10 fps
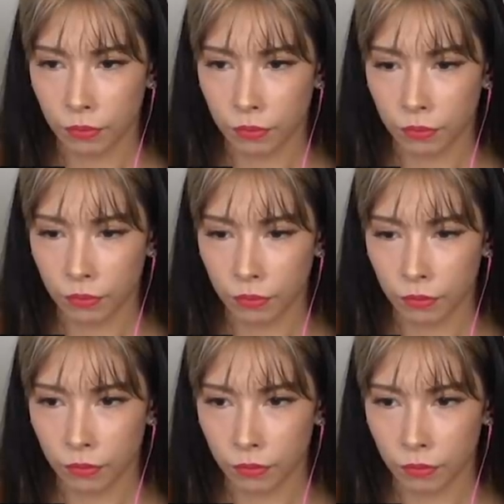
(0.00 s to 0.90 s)

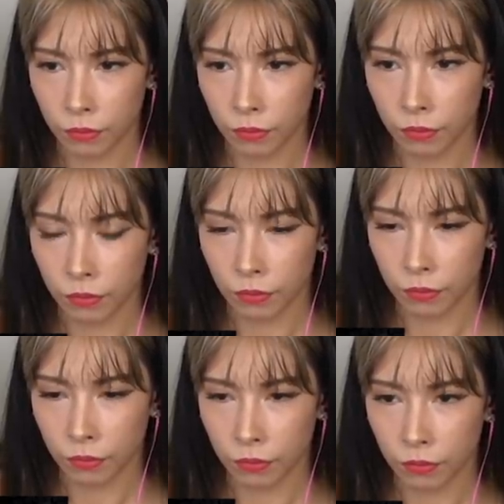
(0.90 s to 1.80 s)

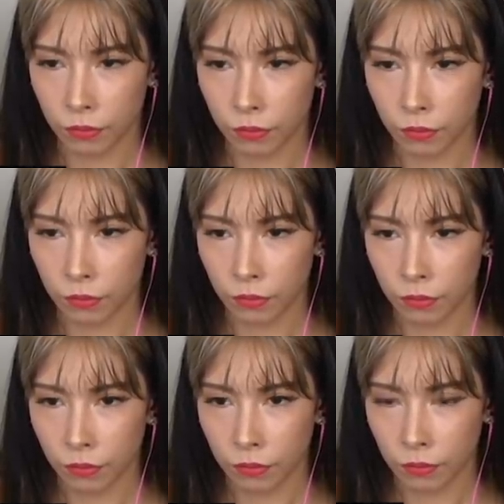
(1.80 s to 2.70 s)

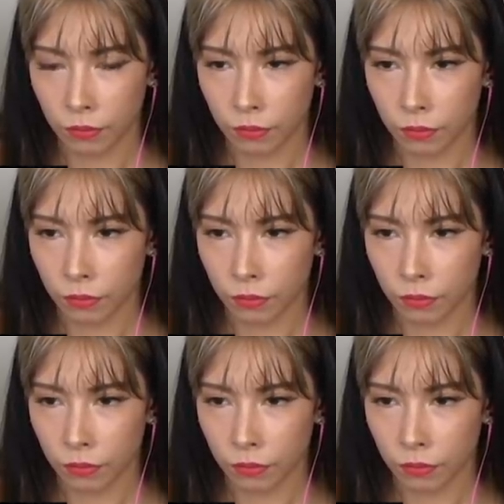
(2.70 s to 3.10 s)
[no speech]